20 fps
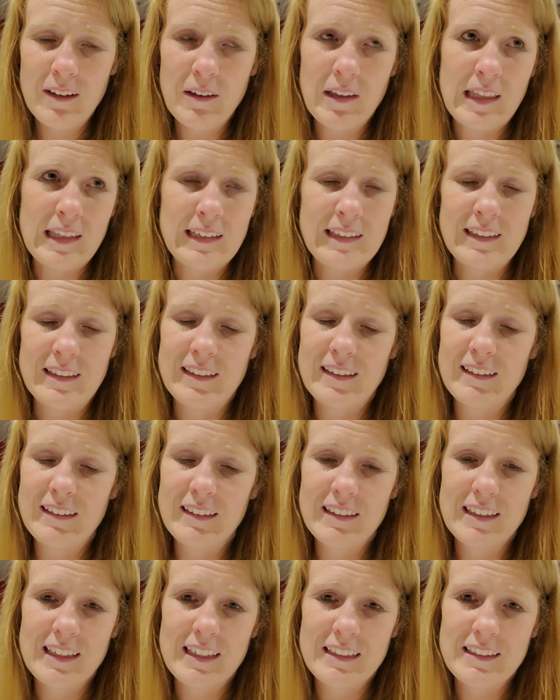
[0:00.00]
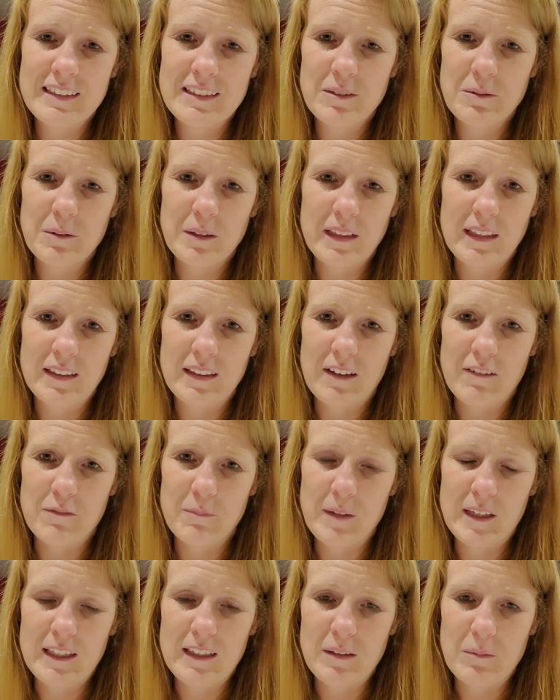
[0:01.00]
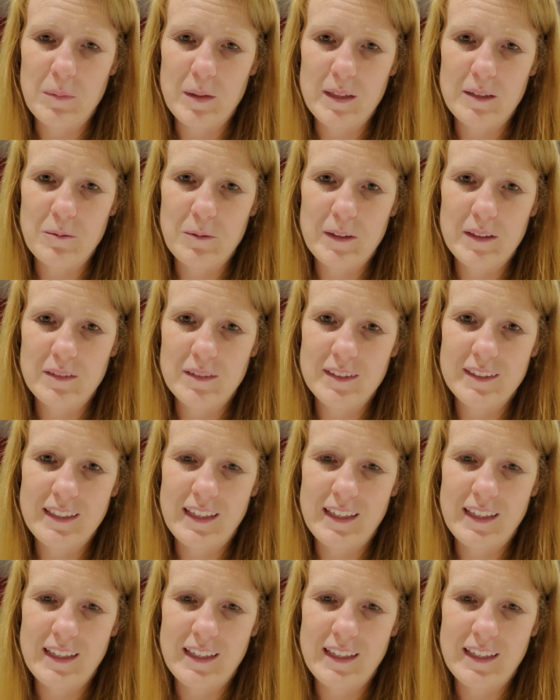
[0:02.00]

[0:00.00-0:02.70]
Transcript: and kids really love making pinwheels.